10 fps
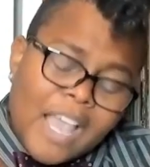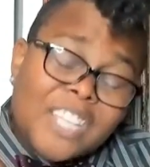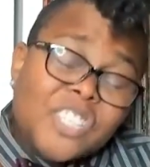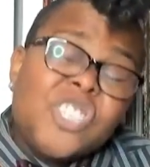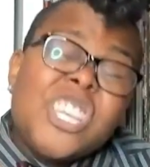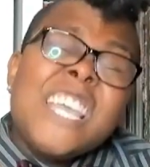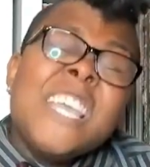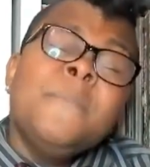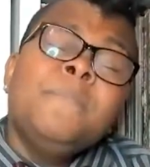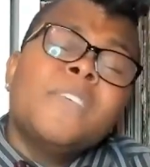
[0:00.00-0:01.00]
And she
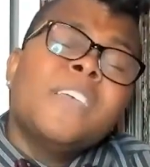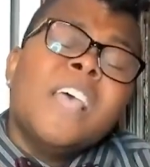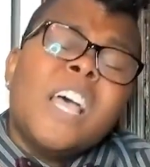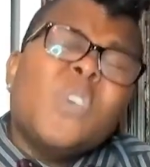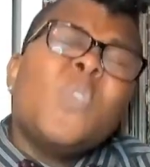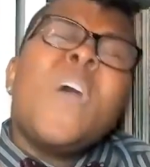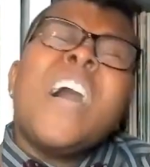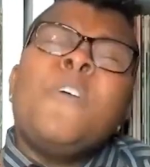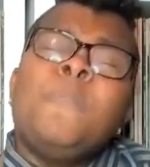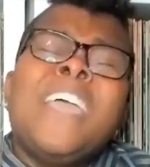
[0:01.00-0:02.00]
could
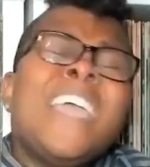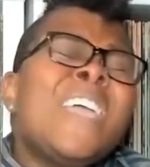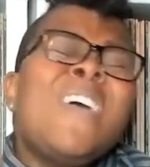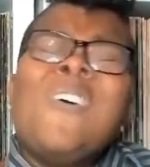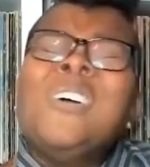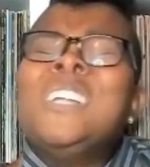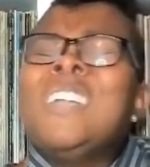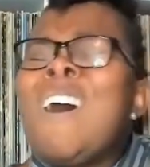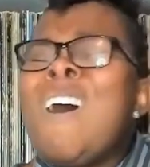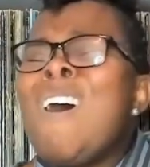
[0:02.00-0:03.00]
well be your
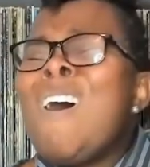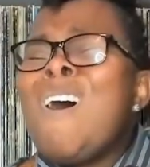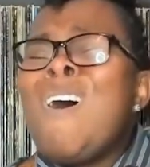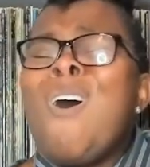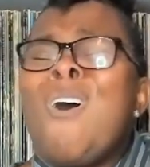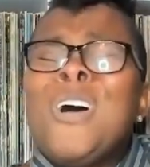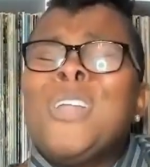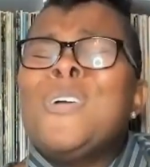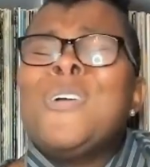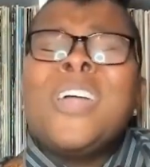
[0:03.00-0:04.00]

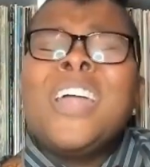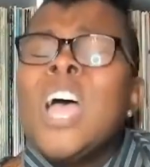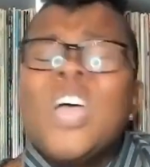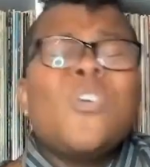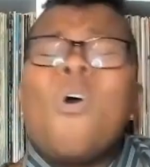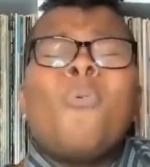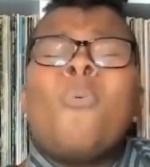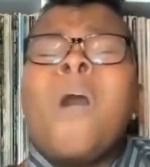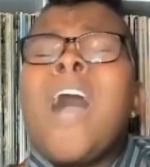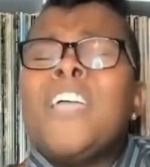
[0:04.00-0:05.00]
daughter, your
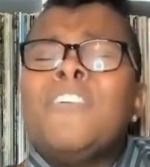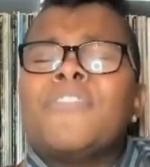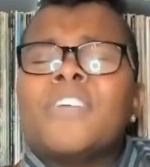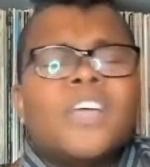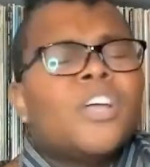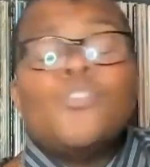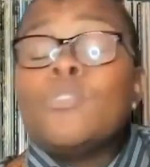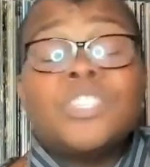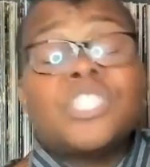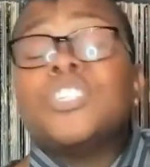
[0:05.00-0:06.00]
wife, your
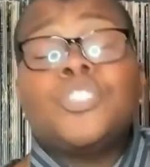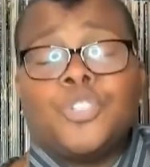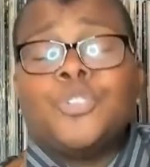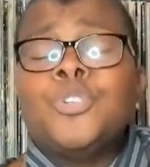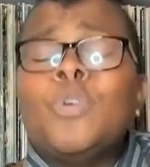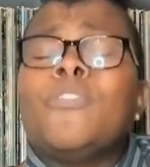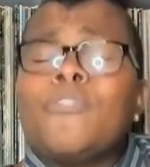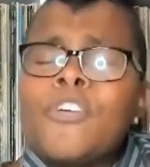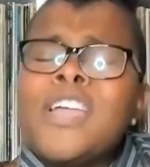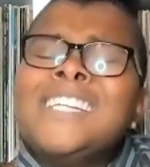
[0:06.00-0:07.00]
sister, your
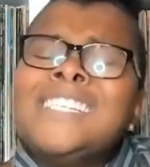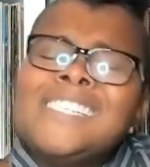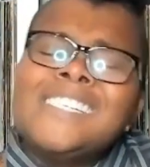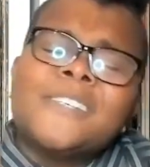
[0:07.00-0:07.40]
friend.